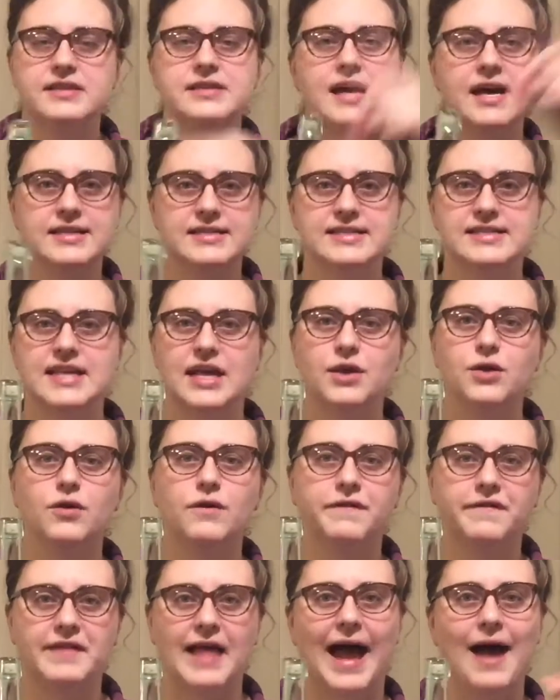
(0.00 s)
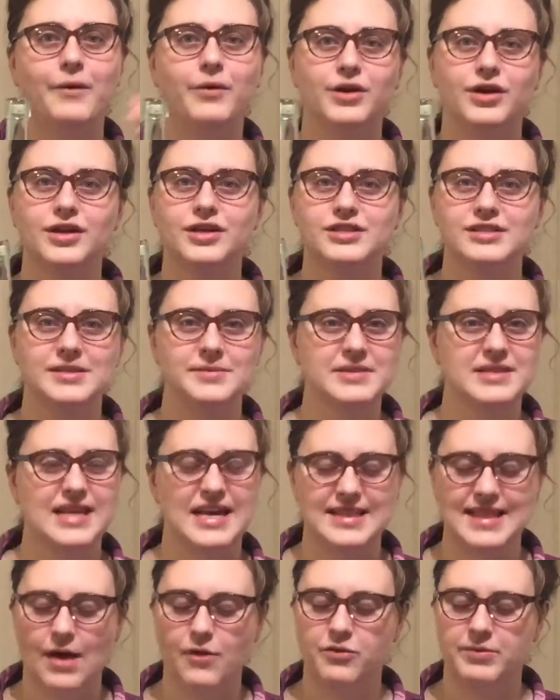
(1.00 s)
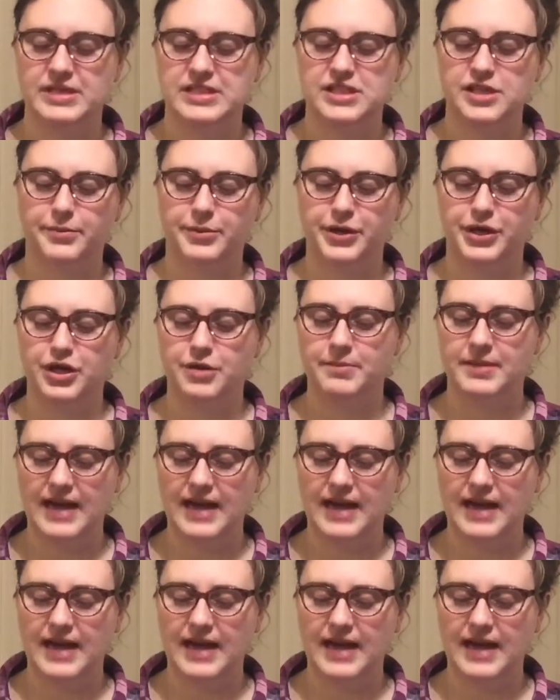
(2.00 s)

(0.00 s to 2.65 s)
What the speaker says: A single flower or something like that would be super cute,